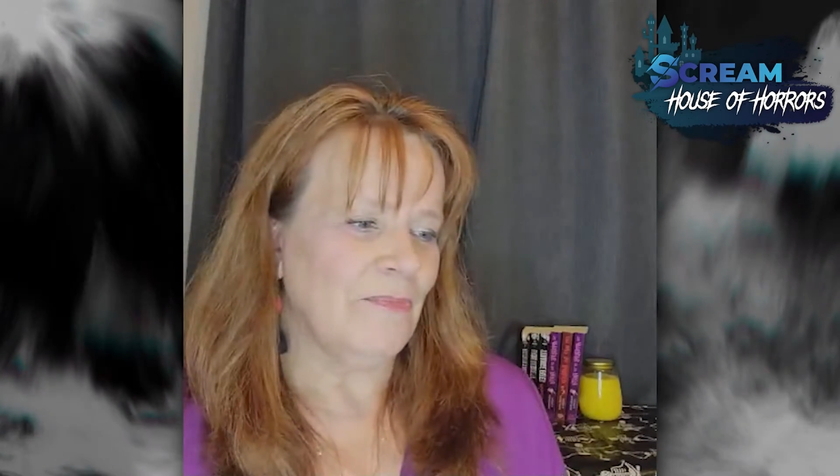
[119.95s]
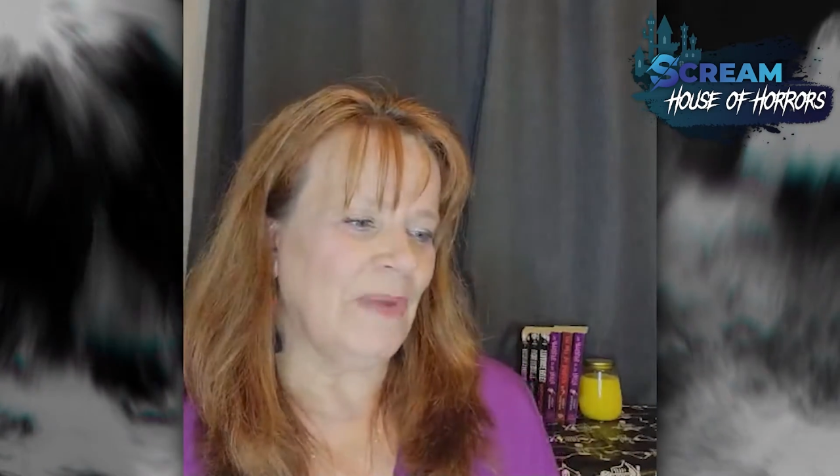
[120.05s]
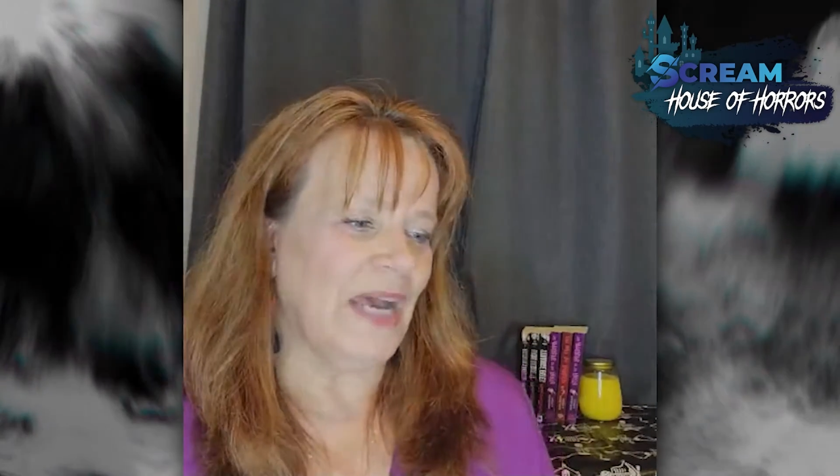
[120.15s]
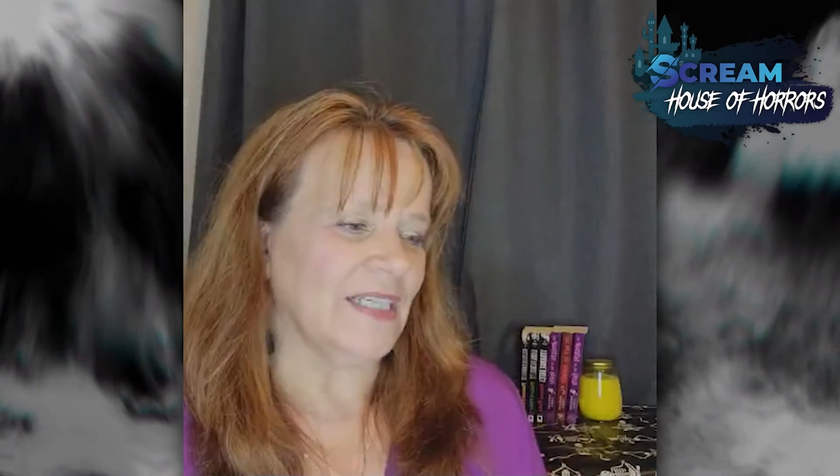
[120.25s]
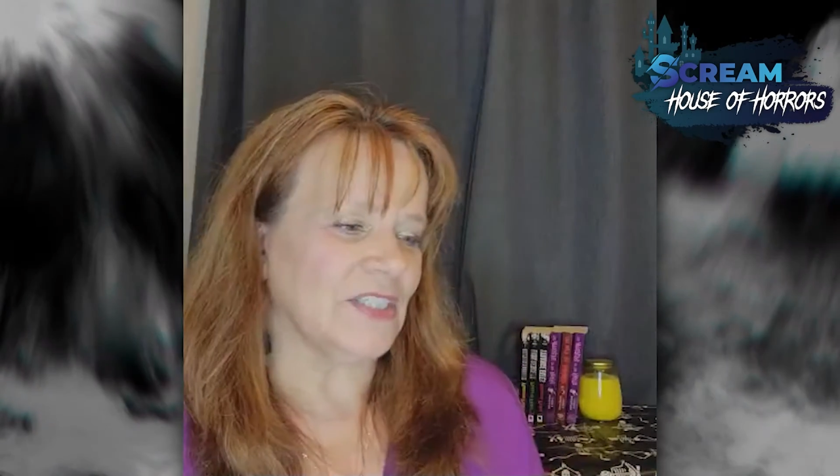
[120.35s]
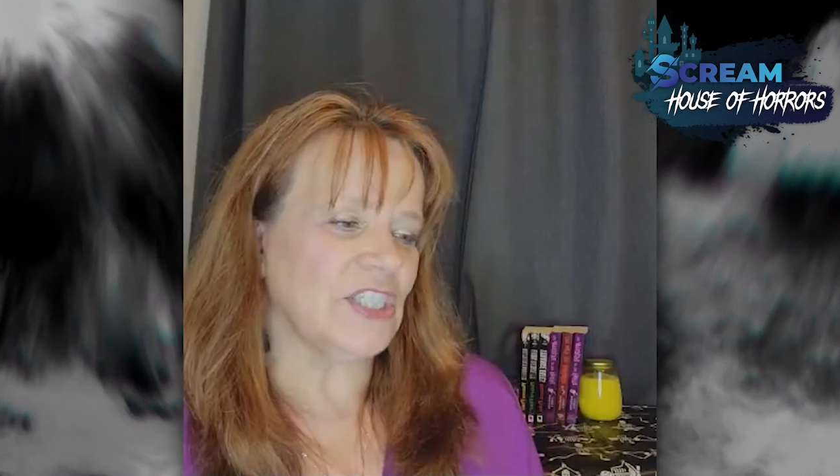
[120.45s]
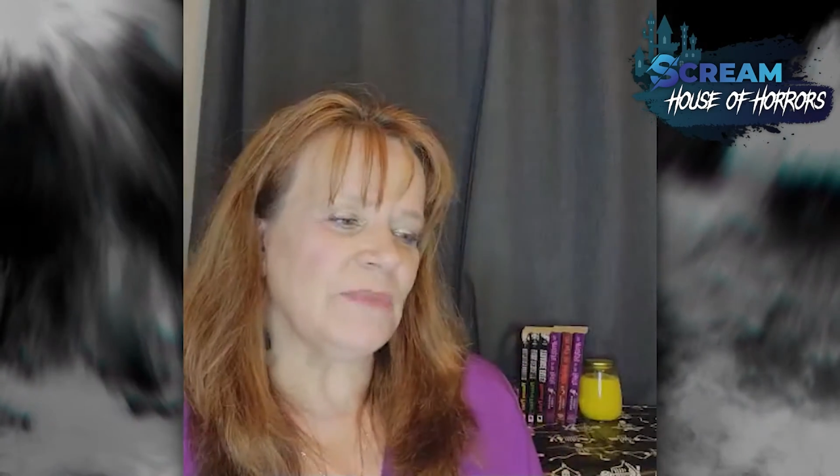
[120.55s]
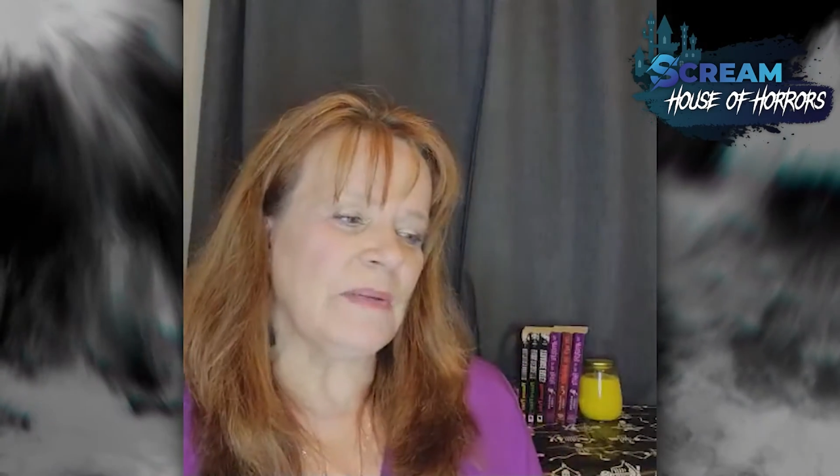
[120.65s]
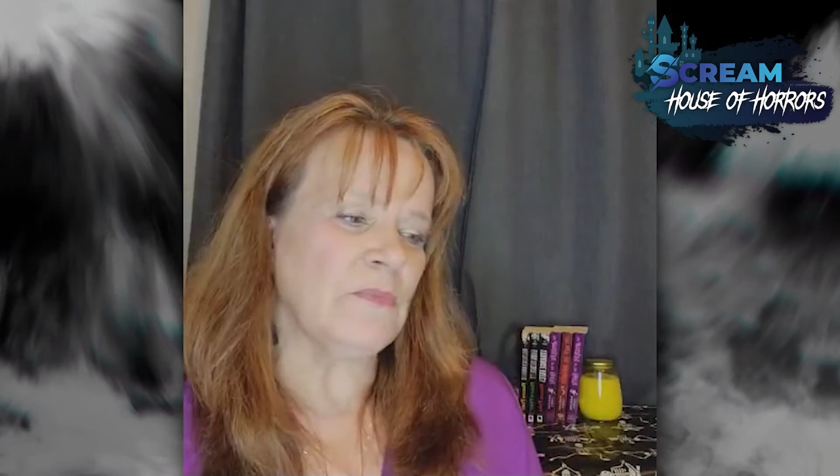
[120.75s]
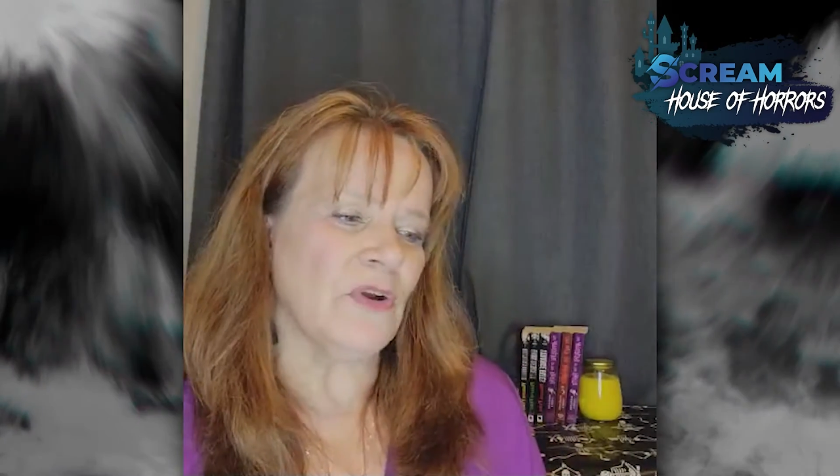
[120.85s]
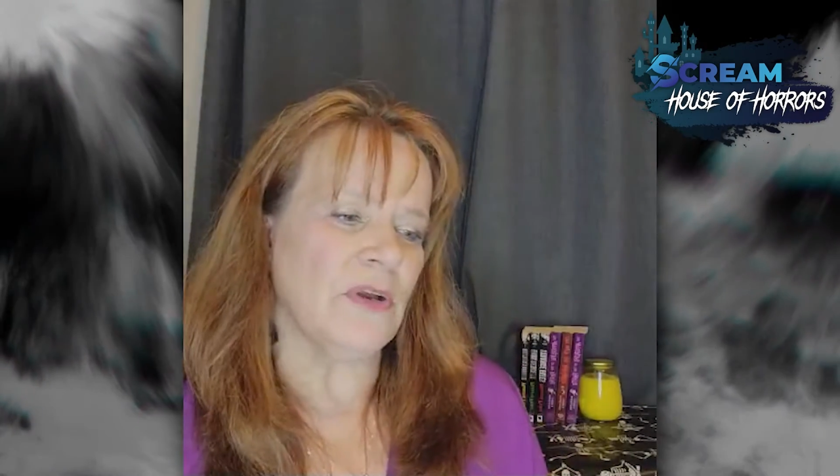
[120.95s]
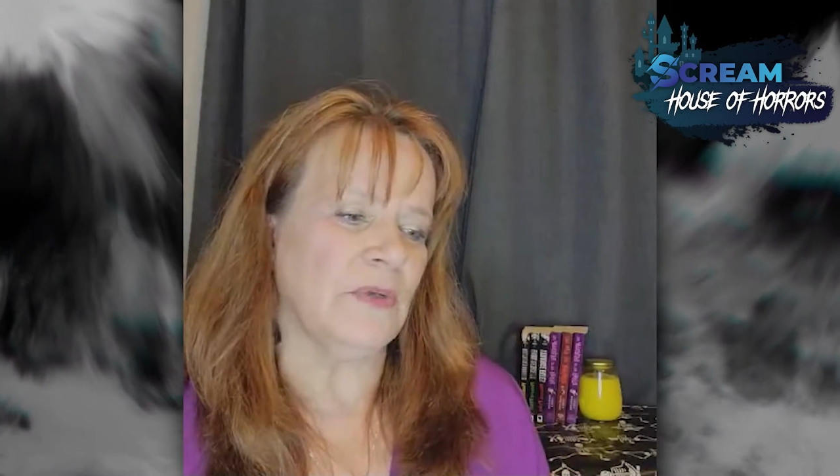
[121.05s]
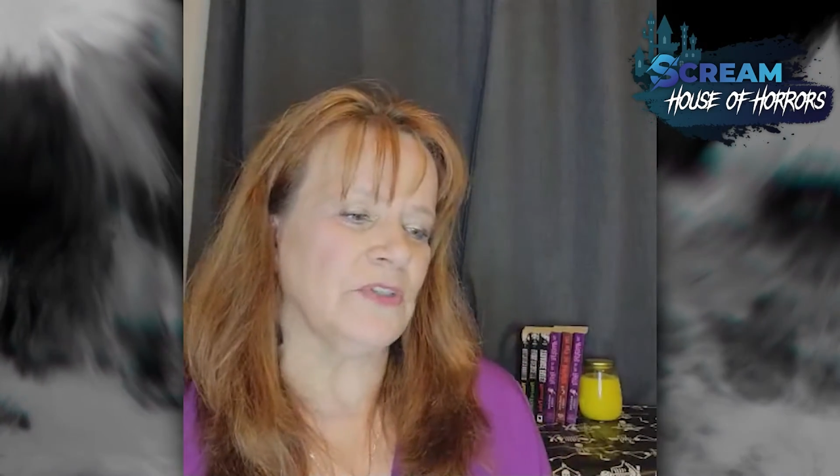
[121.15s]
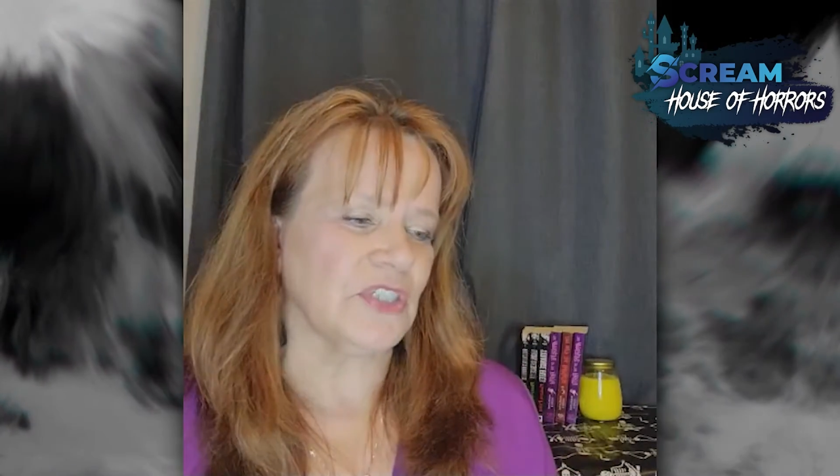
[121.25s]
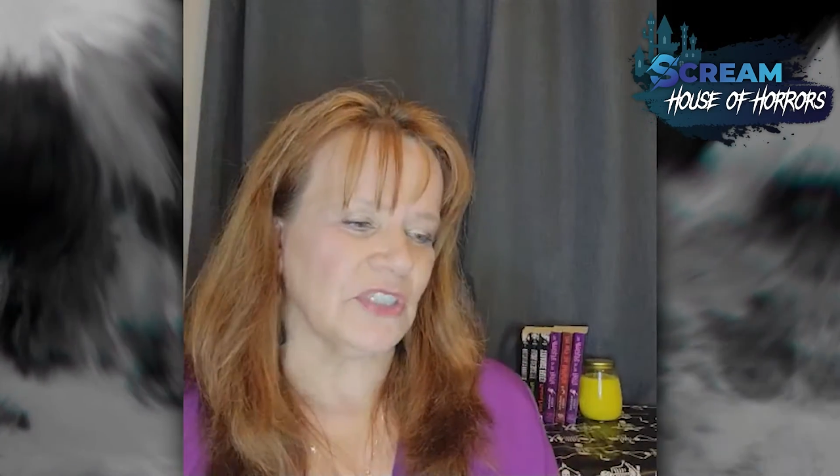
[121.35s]
but she'd been more
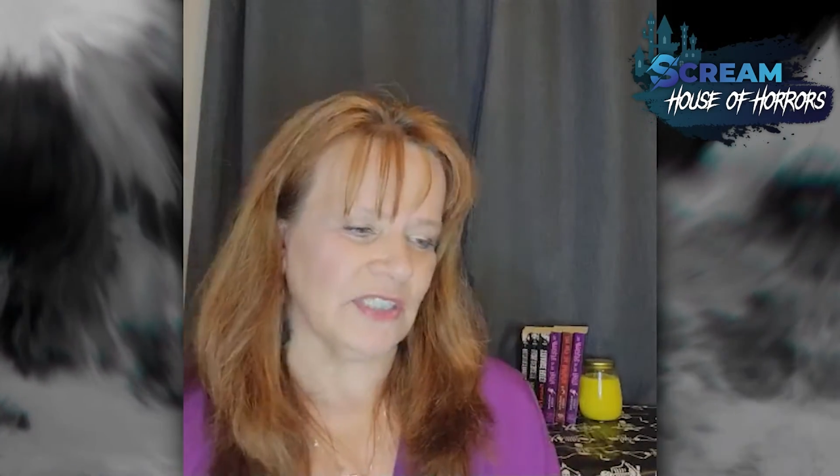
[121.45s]
emotional